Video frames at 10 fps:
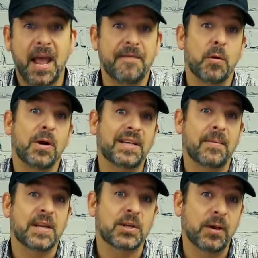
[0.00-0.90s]
If you want
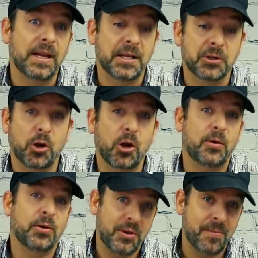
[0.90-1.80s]
something that's really
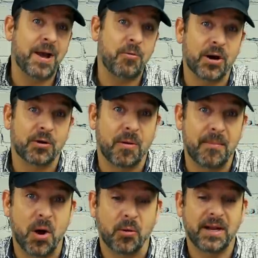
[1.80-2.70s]
controllable, you might want a
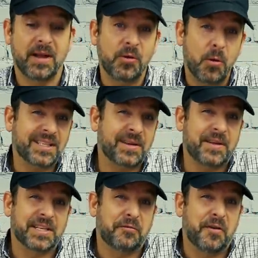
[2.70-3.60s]
remote. If you want something
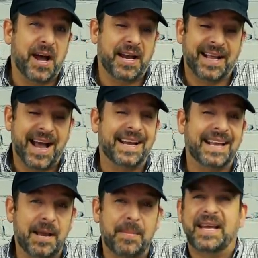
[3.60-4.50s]
that's fun and kind
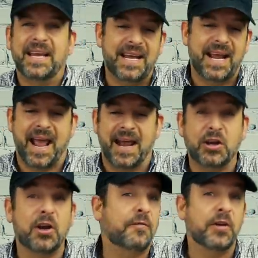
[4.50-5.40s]
of gimmicky
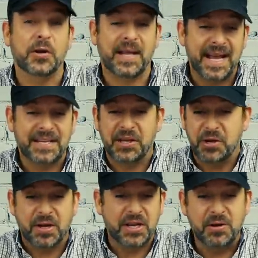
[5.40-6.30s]
and good for your kids,
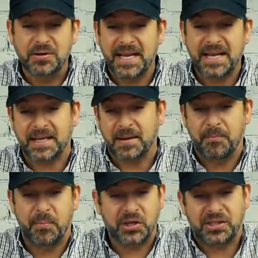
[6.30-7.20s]
you can use this
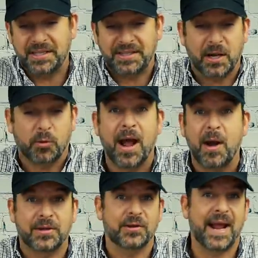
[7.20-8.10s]
and push this thing
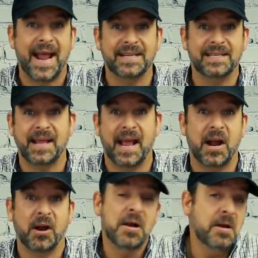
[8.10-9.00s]
around with your hands in the
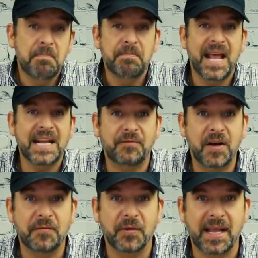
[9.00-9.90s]
air. It's
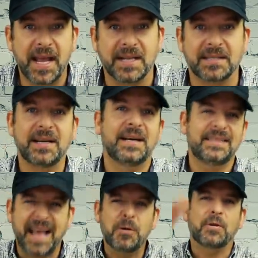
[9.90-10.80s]
fun for kids.
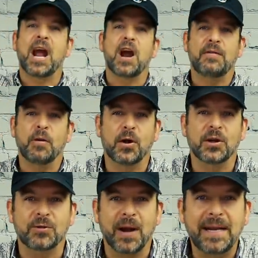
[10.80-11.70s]
They don't care if it
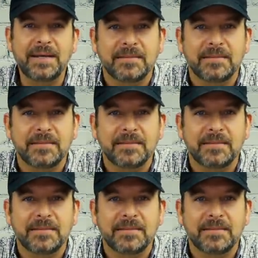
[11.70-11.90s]
works right.